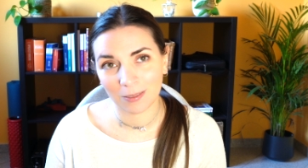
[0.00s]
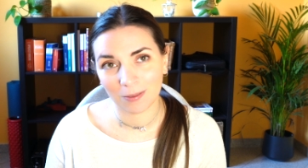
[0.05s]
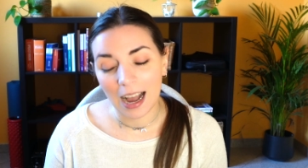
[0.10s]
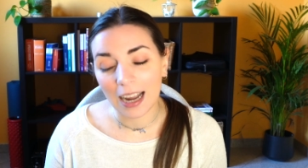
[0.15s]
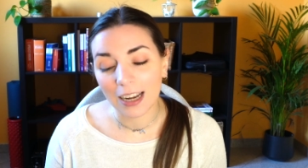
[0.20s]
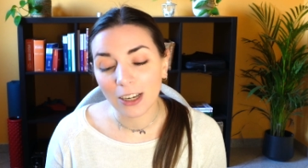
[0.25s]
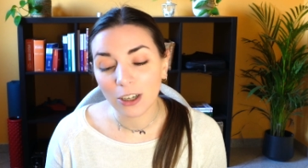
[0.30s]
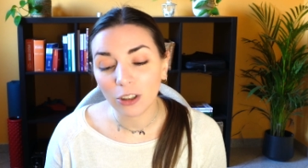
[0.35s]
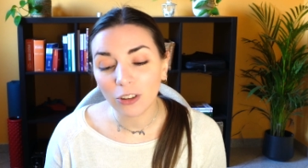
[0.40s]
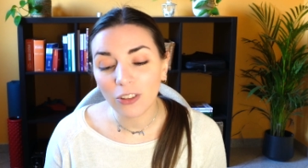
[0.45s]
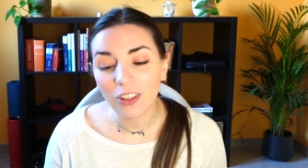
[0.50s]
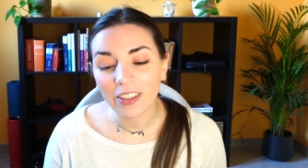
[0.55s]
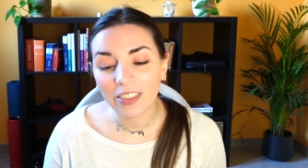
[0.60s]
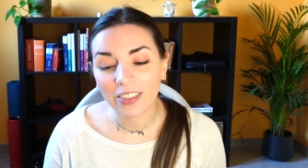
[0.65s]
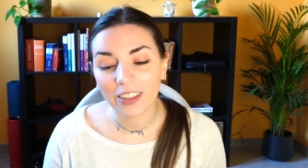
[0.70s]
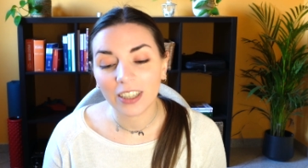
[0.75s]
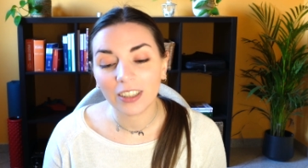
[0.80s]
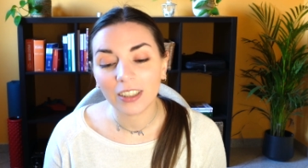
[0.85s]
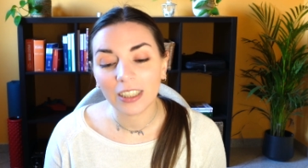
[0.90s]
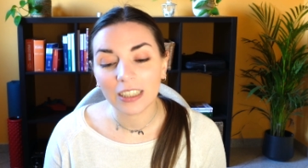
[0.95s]
I know that
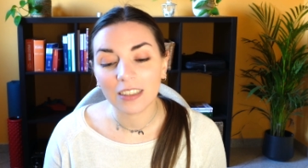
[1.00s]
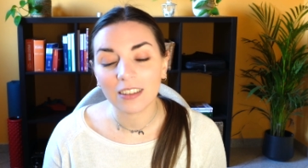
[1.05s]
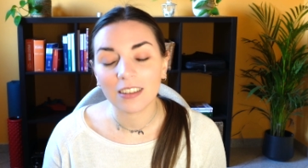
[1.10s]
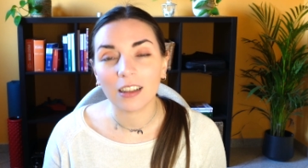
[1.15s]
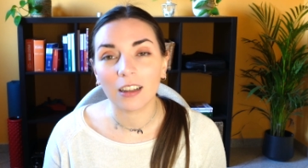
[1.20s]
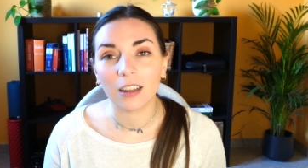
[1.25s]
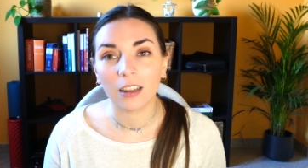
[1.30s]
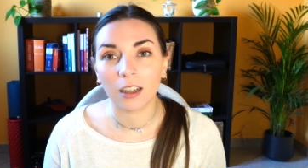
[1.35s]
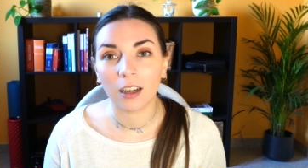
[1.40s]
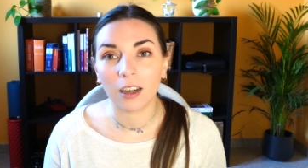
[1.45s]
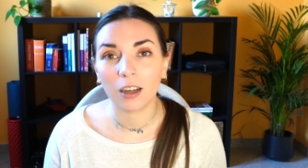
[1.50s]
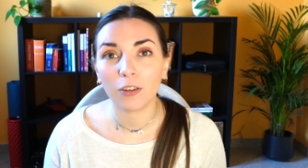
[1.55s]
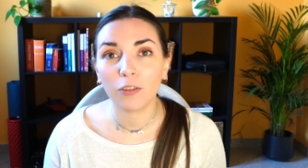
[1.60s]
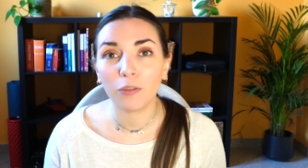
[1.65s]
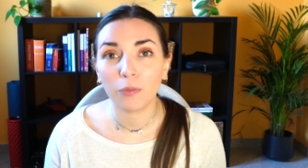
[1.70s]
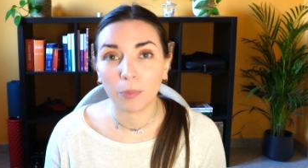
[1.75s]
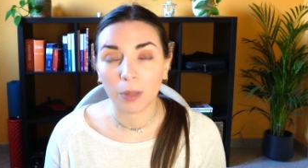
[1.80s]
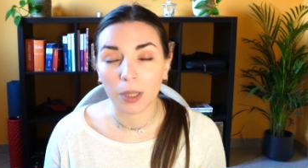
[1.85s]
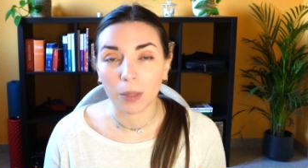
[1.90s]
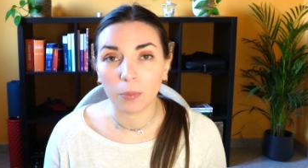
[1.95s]
there is a lot
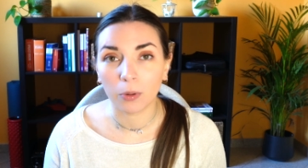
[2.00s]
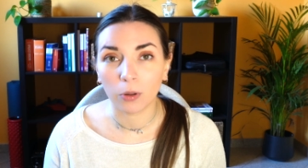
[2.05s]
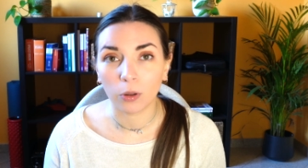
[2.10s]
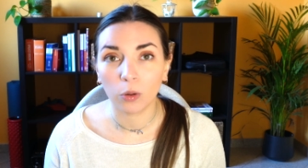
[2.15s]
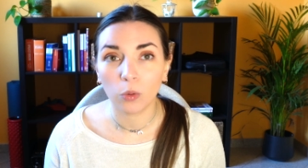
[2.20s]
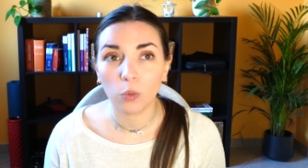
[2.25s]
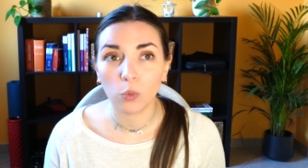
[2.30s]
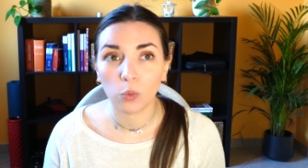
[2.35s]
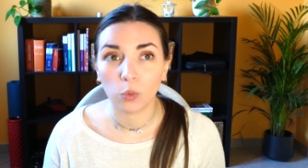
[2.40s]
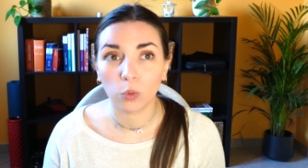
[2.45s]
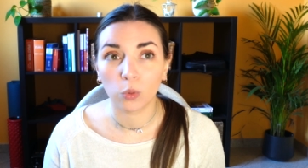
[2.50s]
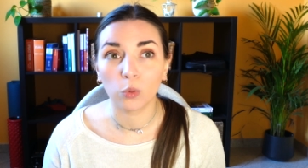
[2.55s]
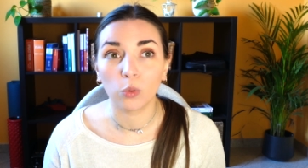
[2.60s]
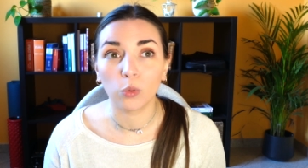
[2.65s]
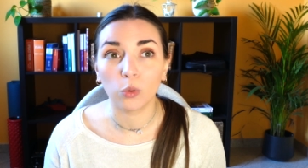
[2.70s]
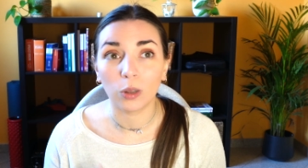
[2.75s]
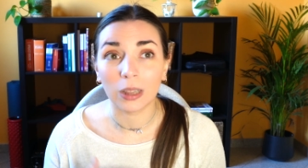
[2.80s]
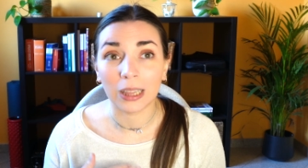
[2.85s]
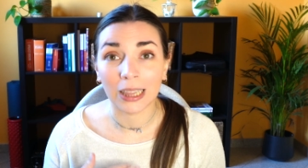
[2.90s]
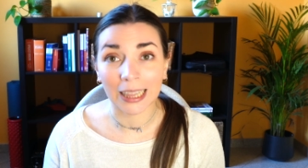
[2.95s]
of people who
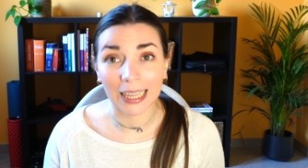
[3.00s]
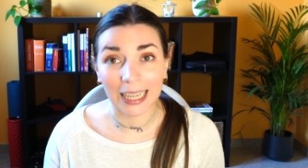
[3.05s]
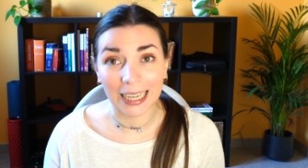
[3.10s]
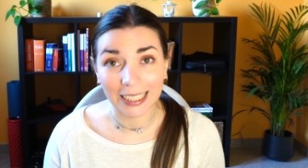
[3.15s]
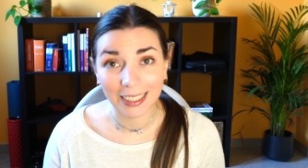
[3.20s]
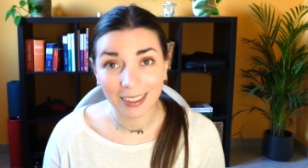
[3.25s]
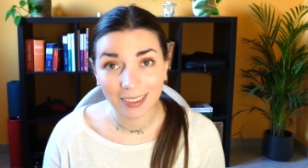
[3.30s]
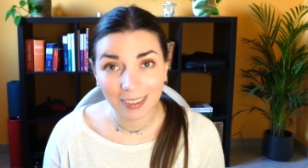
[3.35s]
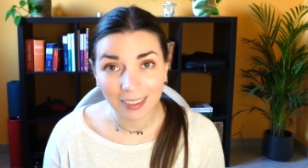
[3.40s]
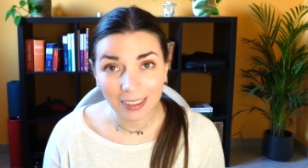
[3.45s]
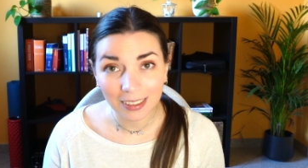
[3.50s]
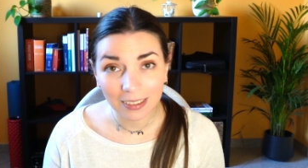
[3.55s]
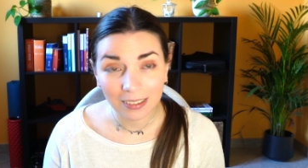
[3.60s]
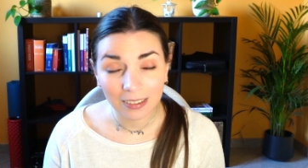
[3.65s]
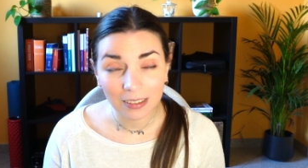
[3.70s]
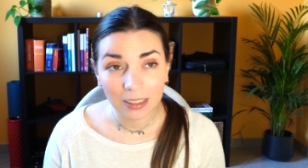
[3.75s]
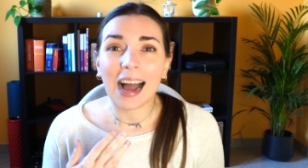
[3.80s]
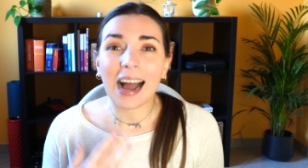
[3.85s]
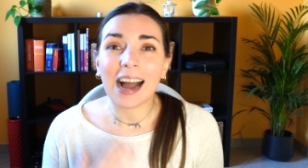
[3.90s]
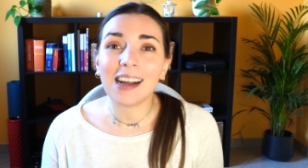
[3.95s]
liked it.
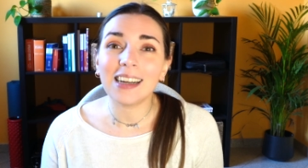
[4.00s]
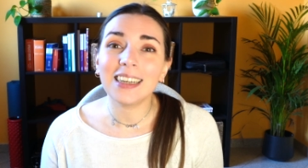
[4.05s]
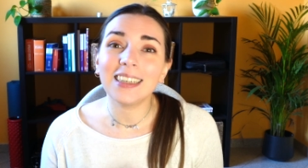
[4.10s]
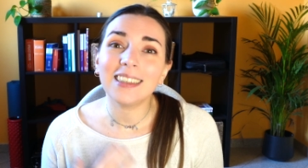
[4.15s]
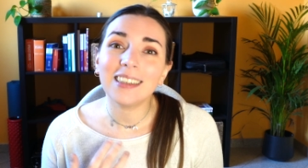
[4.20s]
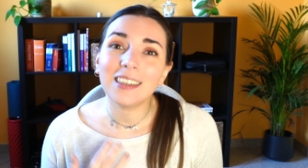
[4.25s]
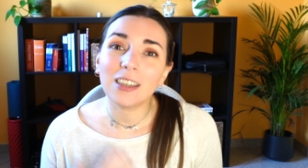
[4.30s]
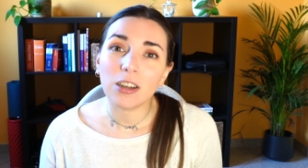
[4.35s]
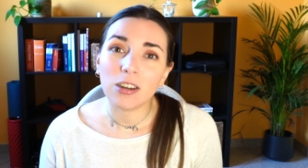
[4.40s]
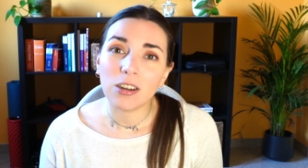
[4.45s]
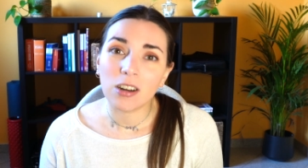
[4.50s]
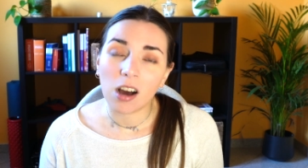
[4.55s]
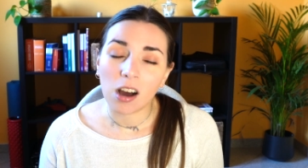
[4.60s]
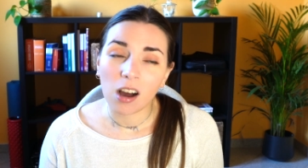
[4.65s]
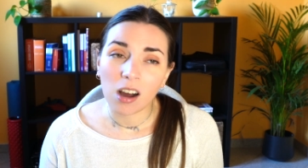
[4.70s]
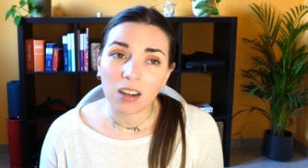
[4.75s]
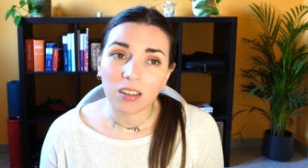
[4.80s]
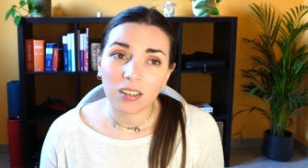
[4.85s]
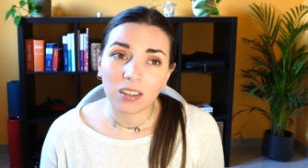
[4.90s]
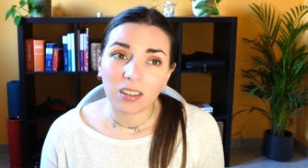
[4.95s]
I did
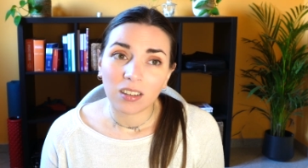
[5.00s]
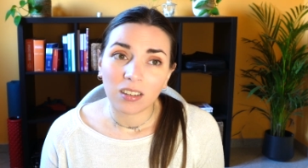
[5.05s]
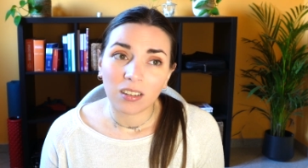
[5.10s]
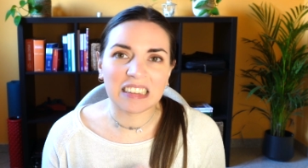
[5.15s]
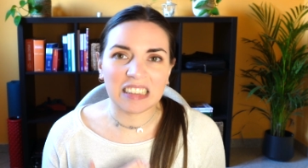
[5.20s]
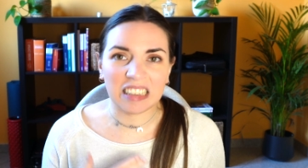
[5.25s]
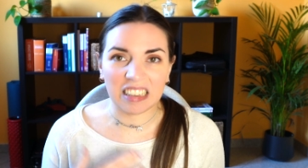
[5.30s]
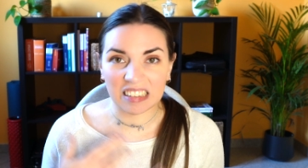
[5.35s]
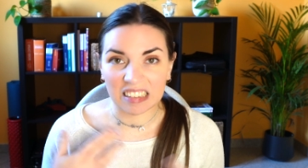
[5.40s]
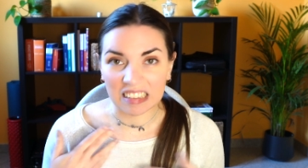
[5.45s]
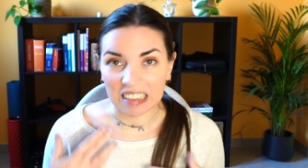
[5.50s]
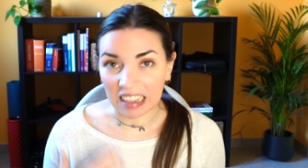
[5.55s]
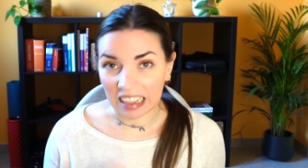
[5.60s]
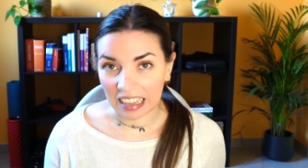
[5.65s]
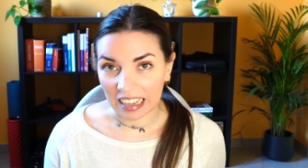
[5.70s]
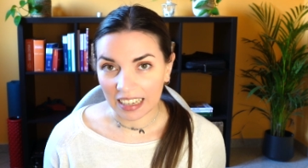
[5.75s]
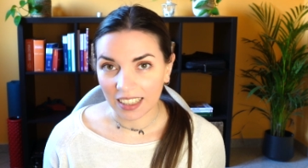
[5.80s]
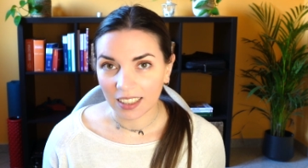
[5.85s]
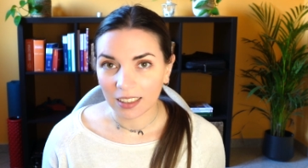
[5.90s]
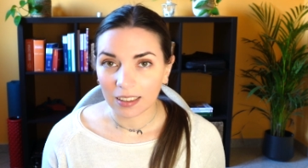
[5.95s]
not
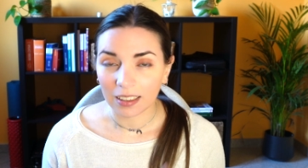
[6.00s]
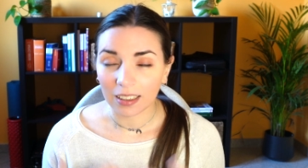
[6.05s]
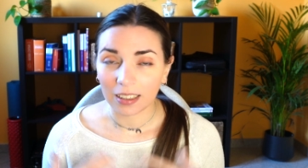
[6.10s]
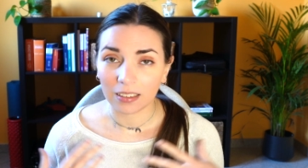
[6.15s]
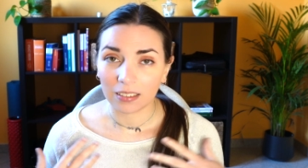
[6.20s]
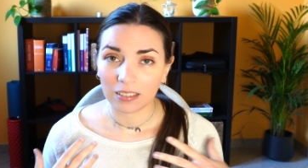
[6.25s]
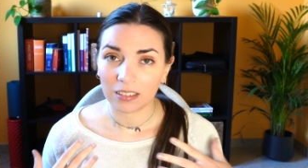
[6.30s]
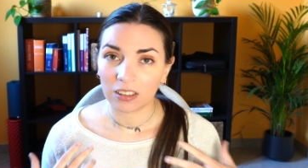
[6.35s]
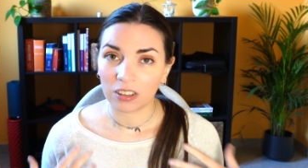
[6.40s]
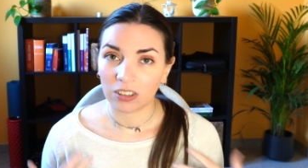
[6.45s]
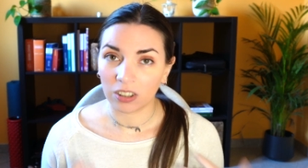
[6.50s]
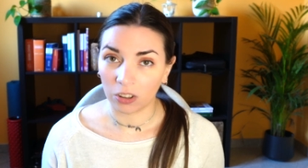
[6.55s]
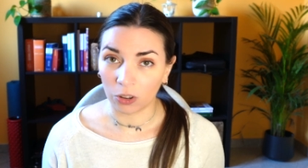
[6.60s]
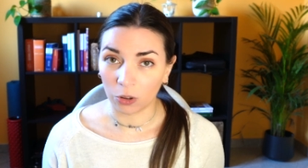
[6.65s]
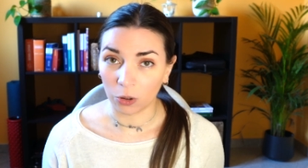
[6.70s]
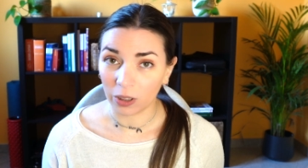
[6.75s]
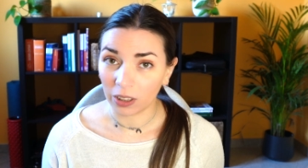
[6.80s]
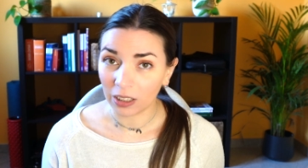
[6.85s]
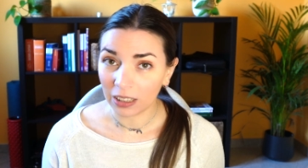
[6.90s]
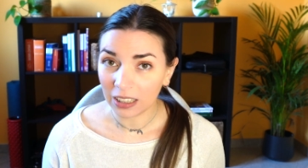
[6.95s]
dislike it
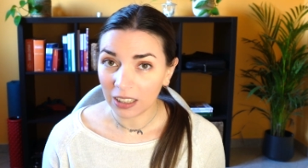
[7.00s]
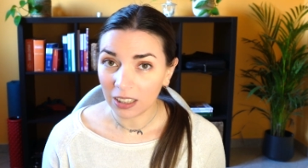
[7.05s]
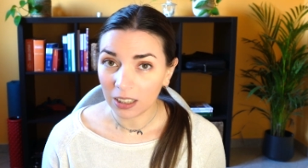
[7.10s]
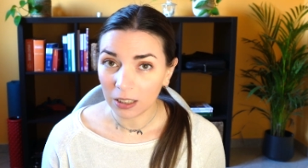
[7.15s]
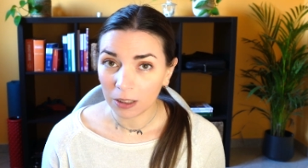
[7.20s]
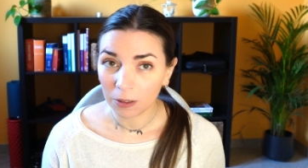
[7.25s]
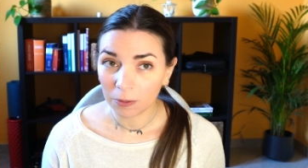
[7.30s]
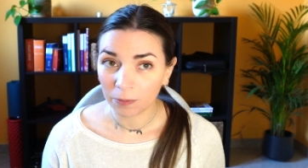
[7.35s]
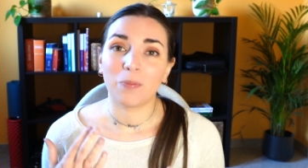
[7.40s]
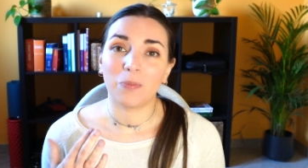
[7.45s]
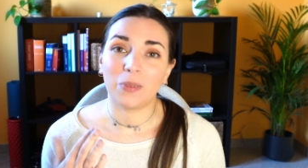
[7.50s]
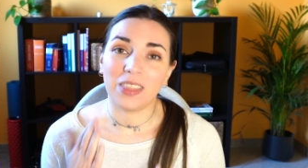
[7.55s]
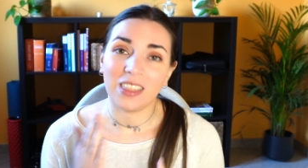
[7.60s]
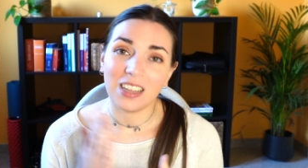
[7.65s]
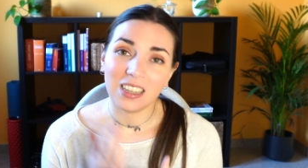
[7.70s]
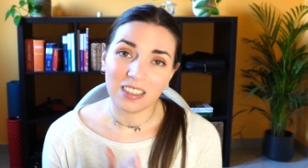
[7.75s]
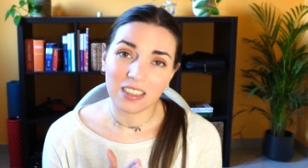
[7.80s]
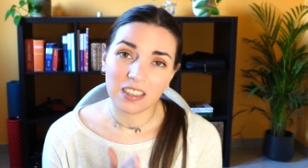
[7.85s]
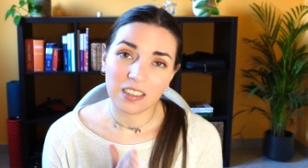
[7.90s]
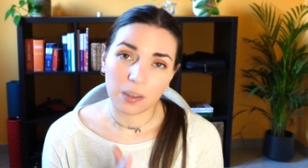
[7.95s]
totally, but
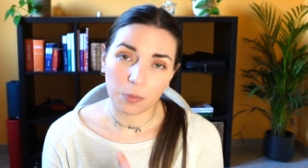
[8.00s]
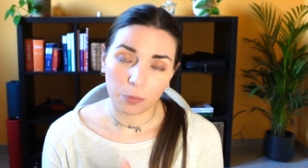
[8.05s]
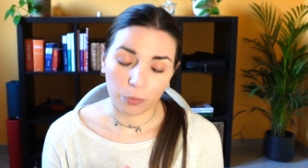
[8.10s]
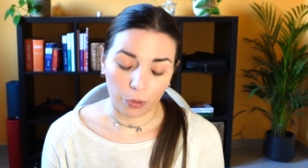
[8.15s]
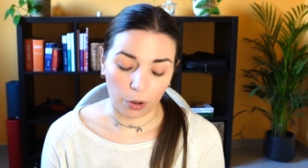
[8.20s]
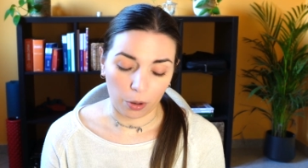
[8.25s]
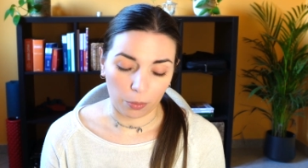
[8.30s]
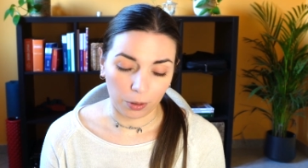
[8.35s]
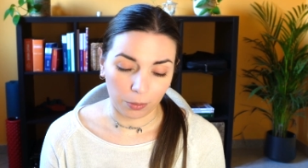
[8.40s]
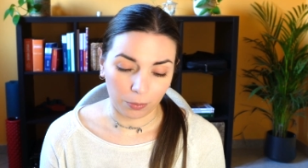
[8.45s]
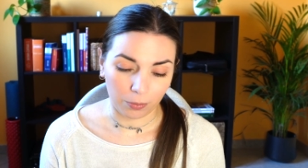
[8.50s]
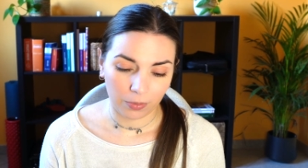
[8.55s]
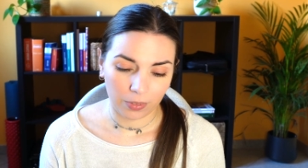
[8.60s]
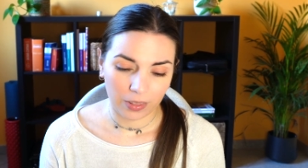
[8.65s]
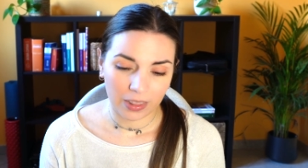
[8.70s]
this is the problem.